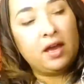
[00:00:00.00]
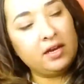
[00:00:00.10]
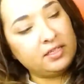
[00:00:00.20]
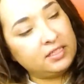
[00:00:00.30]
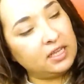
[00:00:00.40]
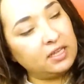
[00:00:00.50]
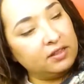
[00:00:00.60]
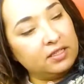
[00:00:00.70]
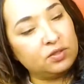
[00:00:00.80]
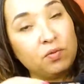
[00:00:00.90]
kind of
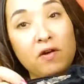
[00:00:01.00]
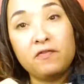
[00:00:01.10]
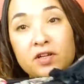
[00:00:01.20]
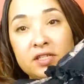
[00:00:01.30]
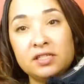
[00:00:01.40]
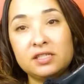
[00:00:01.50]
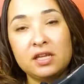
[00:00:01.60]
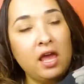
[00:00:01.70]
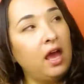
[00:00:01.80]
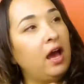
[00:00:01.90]
digging these ruffles.